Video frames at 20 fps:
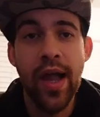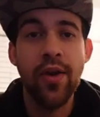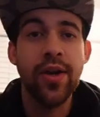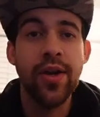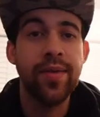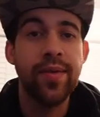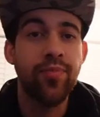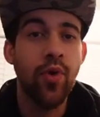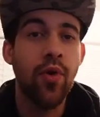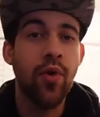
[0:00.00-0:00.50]

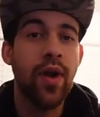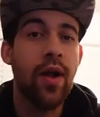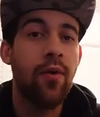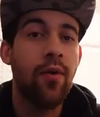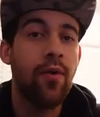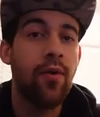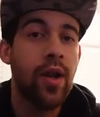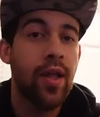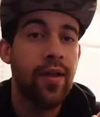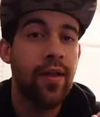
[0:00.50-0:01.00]
out, it broke
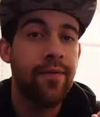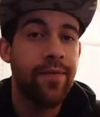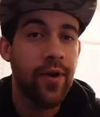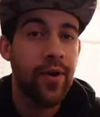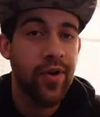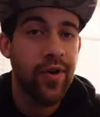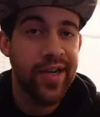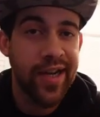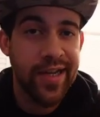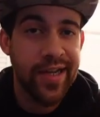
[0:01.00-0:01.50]
out
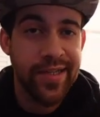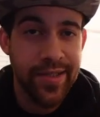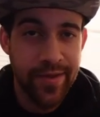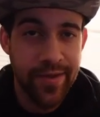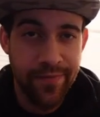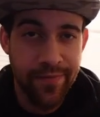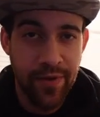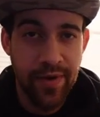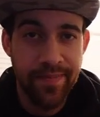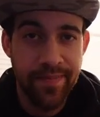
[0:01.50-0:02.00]
very nicely
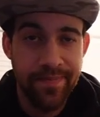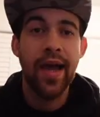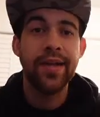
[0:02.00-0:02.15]
from.